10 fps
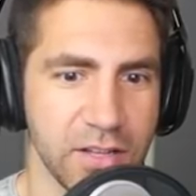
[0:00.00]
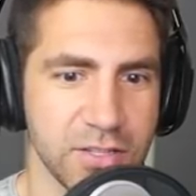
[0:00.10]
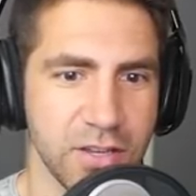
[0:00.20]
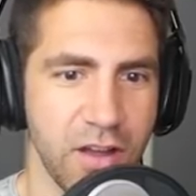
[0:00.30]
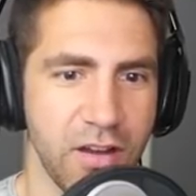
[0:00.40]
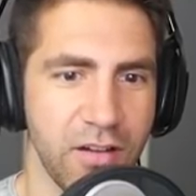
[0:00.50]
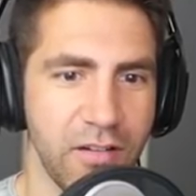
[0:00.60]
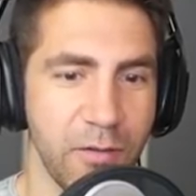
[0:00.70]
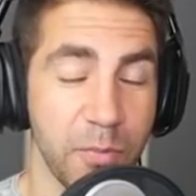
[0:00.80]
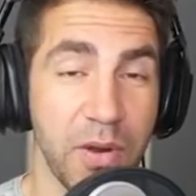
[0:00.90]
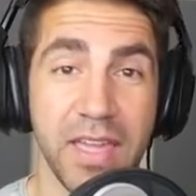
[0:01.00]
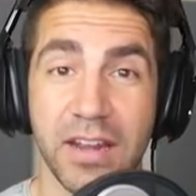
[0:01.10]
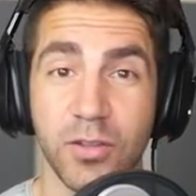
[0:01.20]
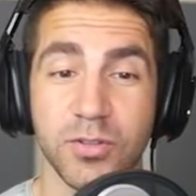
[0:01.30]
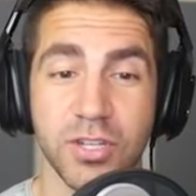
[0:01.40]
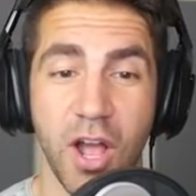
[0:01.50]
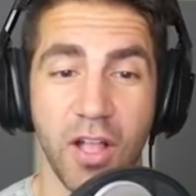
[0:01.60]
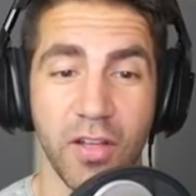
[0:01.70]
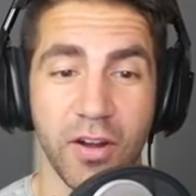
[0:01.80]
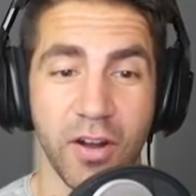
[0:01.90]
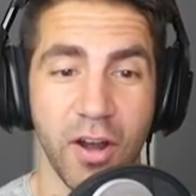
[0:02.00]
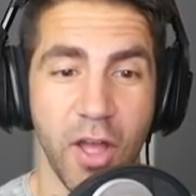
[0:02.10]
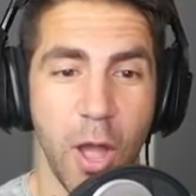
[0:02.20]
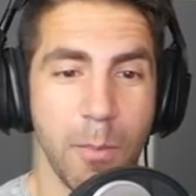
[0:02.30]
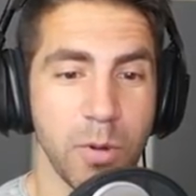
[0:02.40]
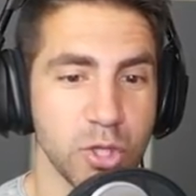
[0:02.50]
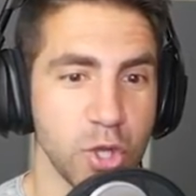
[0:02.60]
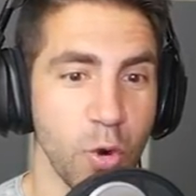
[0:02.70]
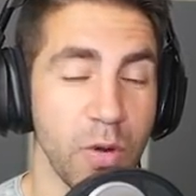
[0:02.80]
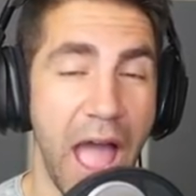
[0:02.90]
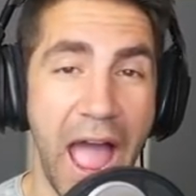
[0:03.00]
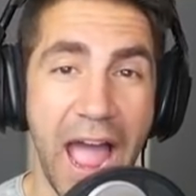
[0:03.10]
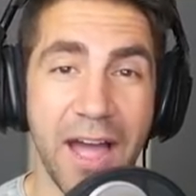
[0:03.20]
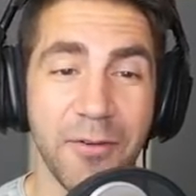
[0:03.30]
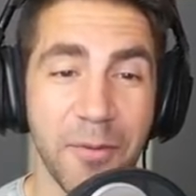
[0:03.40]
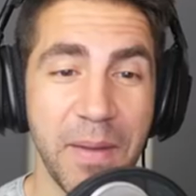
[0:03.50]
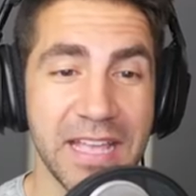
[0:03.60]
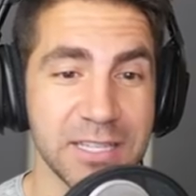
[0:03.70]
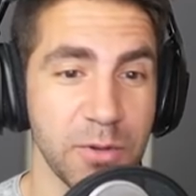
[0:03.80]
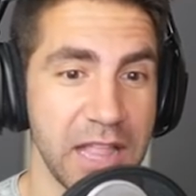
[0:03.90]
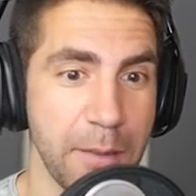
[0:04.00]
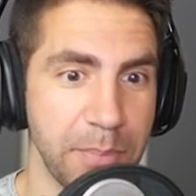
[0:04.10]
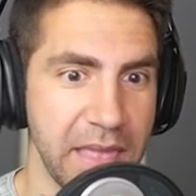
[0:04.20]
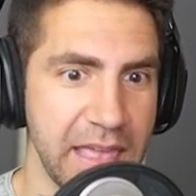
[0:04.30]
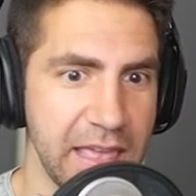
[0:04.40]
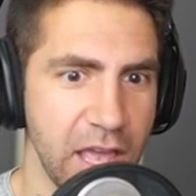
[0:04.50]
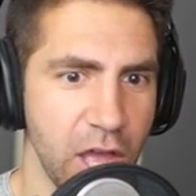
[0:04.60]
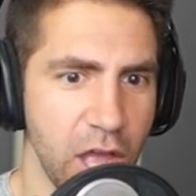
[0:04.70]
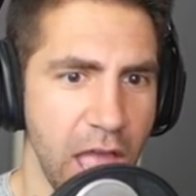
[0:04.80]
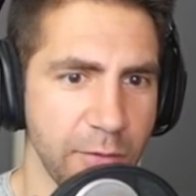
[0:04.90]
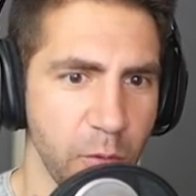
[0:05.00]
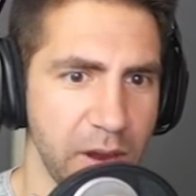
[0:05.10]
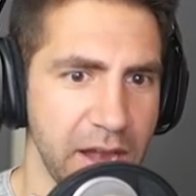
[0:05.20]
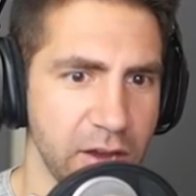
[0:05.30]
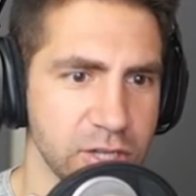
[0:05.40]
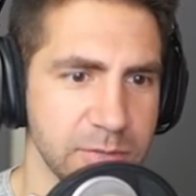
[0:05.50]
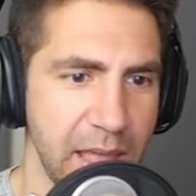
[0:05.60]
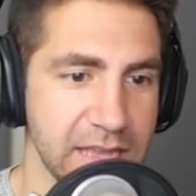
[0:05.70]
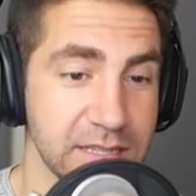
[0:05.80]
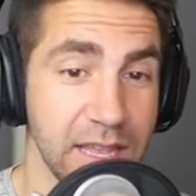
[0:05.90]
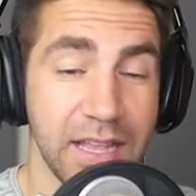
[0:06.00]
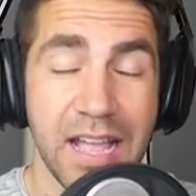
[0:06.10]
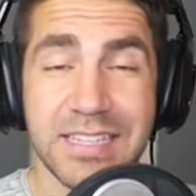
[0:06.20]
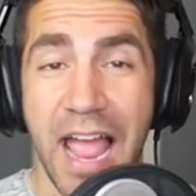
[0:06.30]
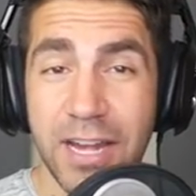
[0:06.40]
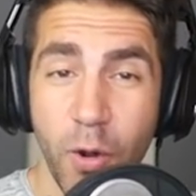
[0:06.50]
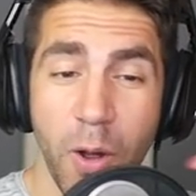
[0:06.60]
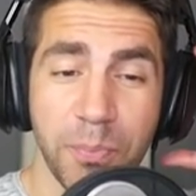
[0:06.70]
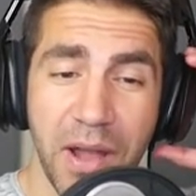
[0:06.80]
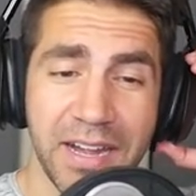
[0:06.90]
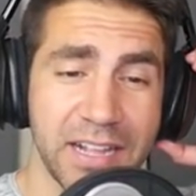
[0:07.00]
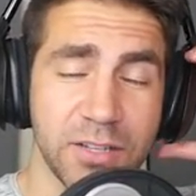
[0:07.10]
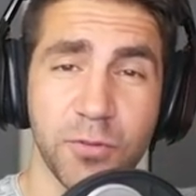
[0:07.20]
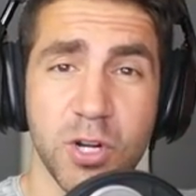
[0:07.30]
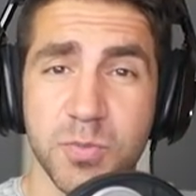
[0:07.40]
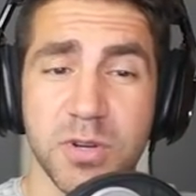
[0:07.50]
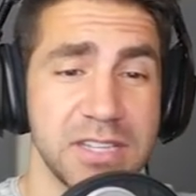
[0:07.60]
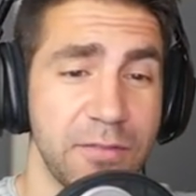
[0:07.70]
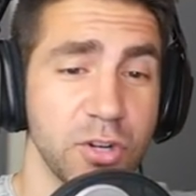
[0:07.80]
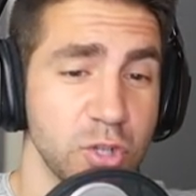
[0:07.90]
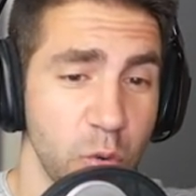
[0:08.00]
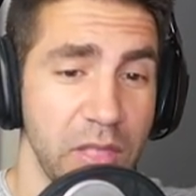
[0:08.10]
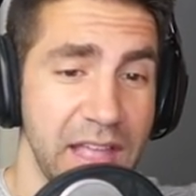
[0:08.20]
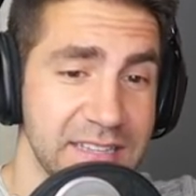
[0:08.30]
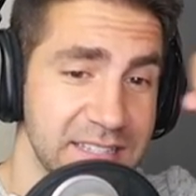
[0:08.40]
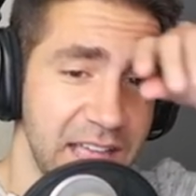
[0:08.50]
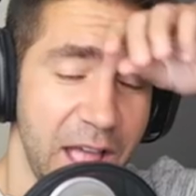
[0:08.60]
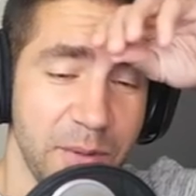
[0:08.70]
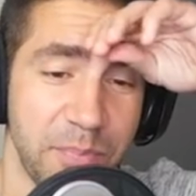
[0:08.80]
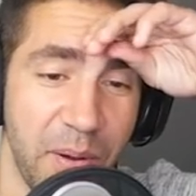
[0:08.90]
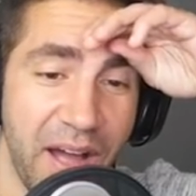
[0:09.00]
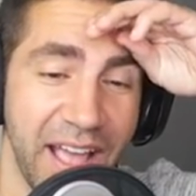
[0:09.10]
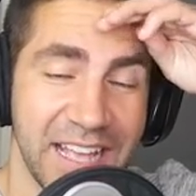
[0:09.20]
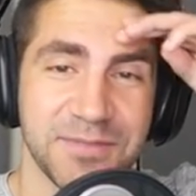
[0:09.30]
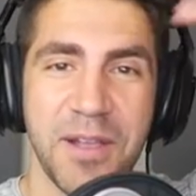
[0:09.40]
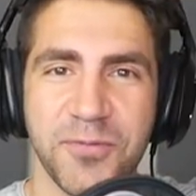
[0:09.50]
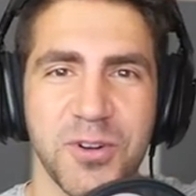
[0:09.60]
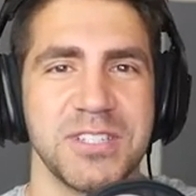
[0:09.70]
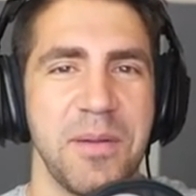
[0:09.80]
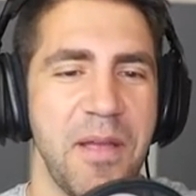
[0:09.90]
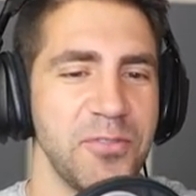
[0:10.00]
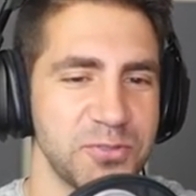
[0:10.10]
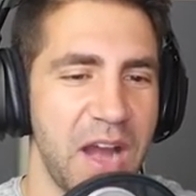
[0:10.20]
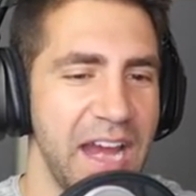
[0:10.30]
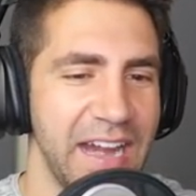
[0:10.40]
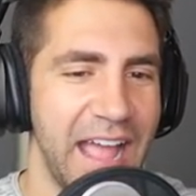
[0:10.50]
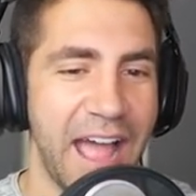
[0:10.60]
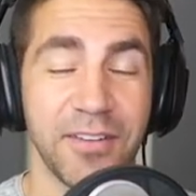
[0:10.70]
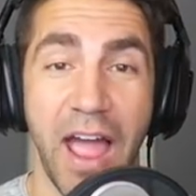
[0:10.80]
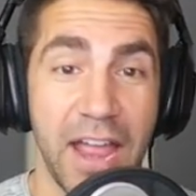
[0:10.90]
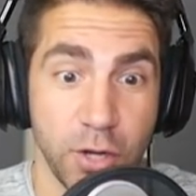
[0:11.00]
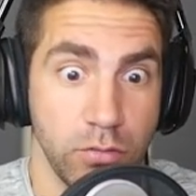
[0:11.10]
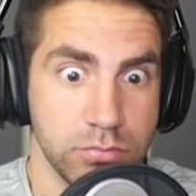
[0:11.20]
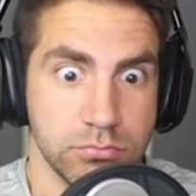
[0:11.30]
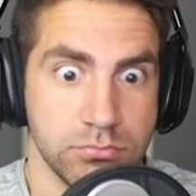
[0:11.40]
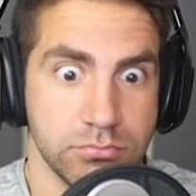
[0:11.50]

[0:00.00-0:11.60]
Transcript: So we're probably going to lose color. Dude, how amazing would that be if we went outer space? And guys, I know I'm probably not the first person to ever do this, but it's my first time ever trying it. I, I don't...